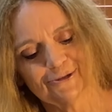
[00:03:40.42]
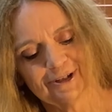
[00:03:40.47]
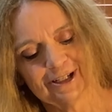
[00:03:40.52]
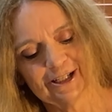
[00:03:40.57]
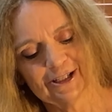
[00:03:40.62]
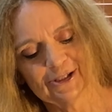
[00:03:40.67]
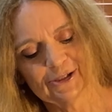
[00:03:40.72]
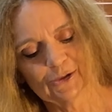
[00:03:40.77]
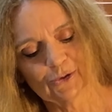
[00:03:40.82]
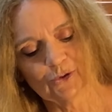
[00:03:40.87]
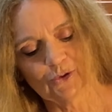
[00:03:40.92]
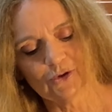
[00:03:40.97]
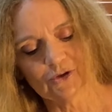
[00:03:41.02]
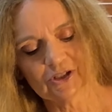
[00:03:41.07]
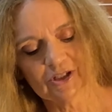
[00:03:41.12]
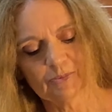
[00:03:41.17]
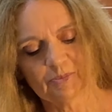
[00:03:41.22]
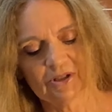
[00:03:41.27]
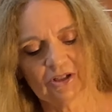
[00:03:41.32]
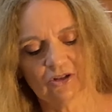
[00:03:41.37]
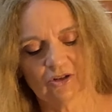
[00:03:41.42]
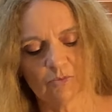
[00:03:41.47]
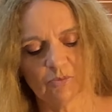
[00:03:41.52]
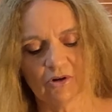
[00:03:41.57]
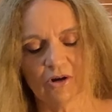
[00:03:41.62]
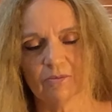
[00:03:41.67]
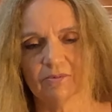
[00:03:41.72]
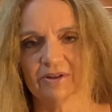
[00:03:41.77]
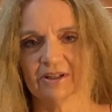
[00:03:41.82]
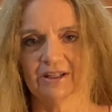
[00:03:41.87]
of any sort, but you could
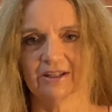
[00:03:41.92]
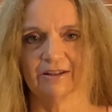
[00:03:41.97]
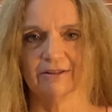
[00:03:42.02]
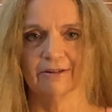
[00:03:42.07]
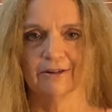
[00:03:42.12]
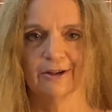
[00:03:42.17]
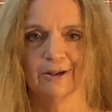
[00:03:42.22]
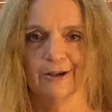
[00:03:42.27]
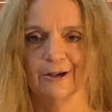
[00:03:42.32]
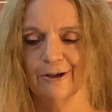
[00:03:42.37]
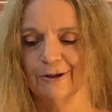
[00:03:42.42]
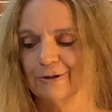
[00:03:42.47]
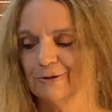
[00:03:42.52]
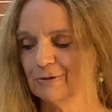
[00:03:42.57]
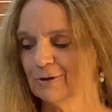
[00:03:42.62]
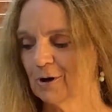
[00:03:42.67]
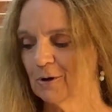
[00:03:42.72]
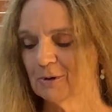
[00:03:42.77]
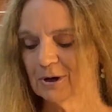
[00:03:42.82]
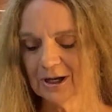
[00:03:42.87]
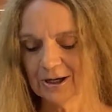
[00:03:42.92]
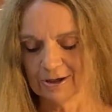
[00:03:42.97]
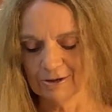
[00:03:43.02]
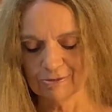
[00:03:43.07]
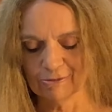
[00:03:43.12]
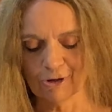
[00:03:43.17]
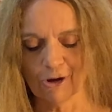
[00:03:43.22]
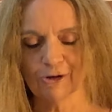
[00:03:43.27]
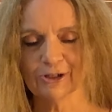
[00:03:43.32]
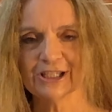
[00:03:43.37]
probably throw a
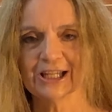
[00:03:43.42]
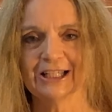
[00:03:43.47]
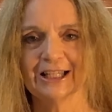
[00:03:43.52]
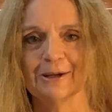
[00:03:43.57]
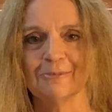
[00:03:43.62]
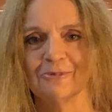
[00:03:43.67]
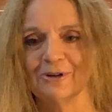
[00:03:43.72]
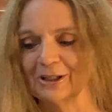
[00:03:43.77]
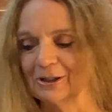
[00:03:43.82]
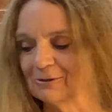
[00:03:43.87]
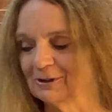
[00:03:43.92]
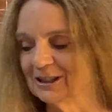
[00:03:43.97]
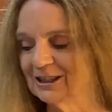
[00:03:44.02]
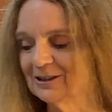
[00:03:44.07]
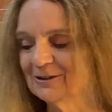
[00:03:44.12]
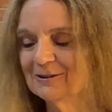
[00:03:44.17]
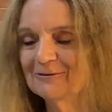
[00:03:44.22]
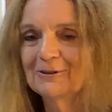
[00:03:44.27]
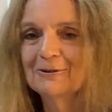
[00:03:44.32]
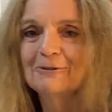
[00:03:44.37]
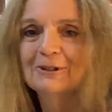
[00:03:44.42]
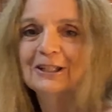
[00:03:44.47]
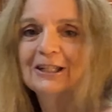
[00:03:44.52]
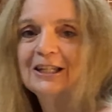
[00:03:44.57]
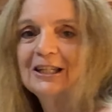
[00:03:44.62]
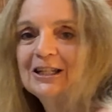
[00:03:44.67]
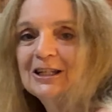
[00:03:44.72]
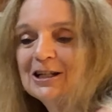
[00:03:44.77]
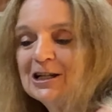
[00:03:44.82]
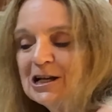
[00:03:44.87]
cocktail umbrella in there if you
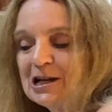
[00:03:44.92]
really